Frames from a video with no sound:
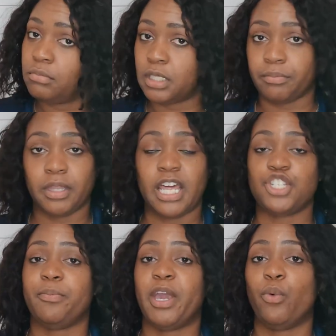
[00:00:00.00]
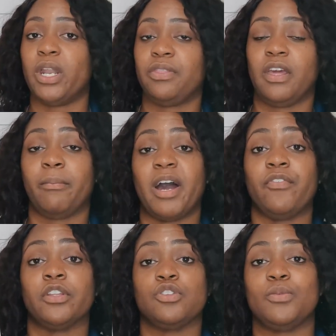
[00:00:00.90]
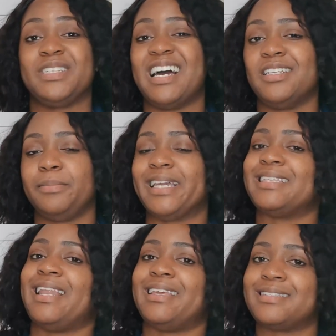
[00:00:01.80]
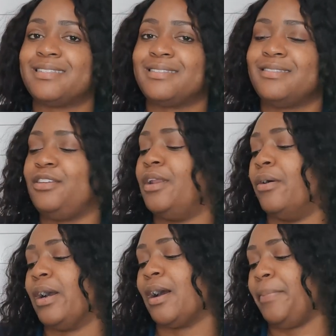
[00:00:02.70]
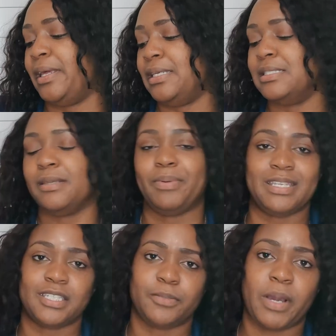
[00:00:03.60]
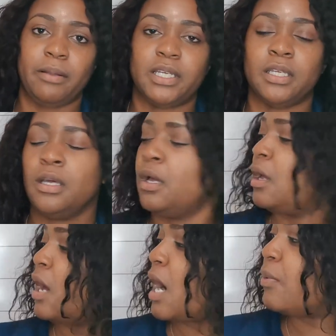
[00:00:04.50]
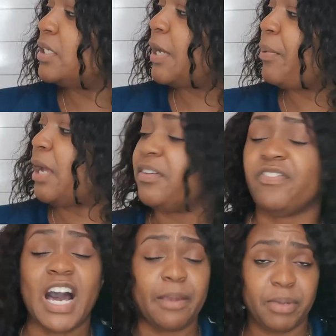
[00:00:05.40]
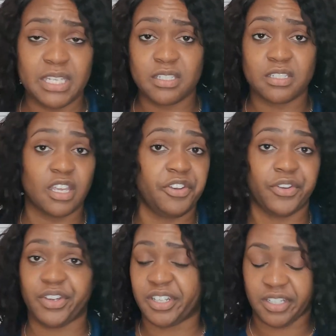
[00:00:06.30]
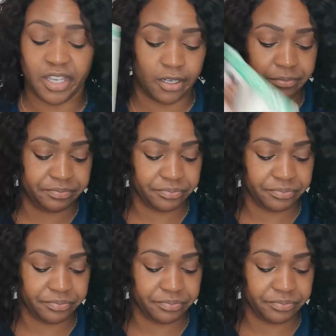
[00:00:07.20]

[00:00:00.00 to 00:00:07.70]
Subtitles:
Something that you may want to think about for the scoop challenge, because it is, you know, a couple of easy pieces. Probably, I want to say probably 5 pieces and you're good to go.